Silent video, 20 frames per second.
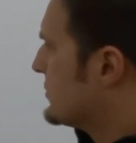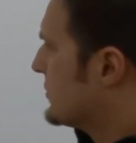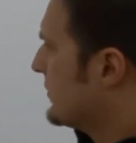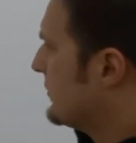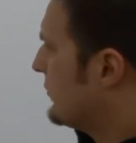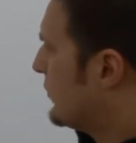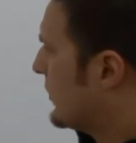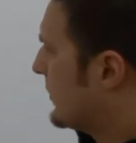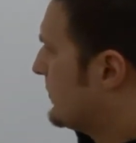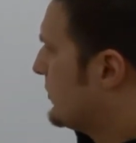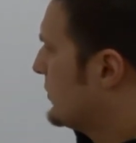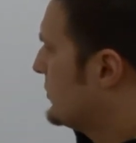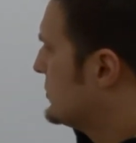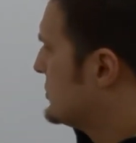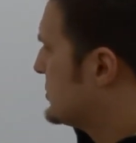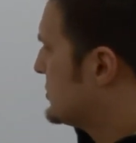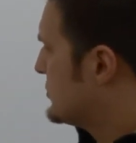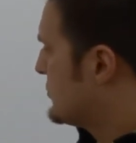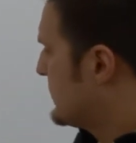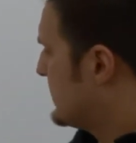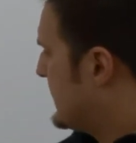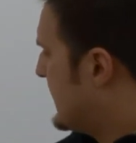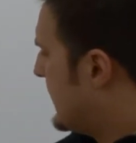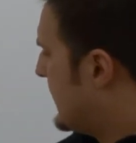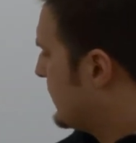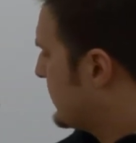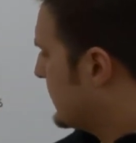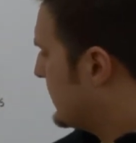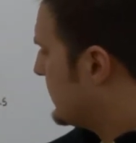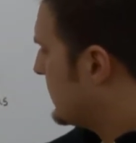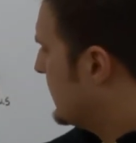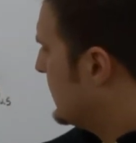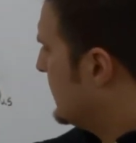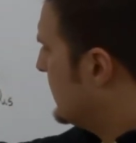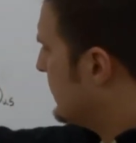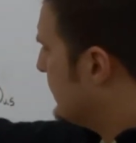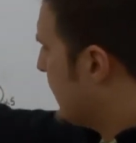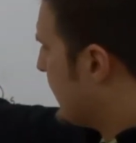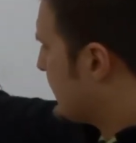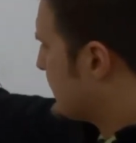So the foreign producers would now
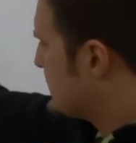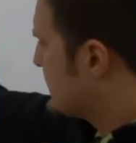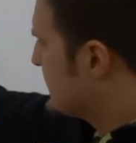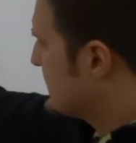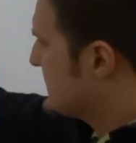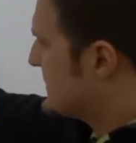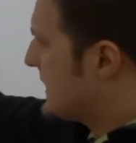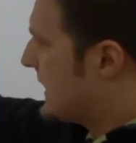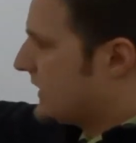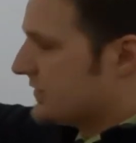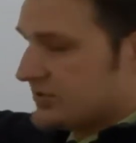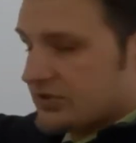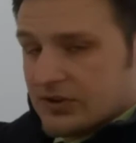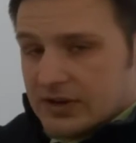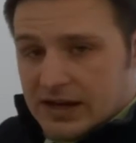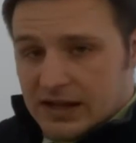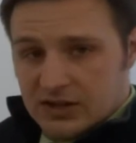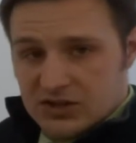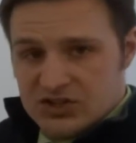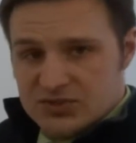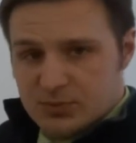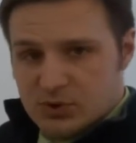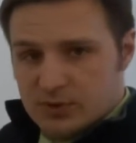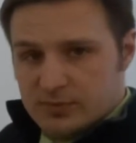get not $6,000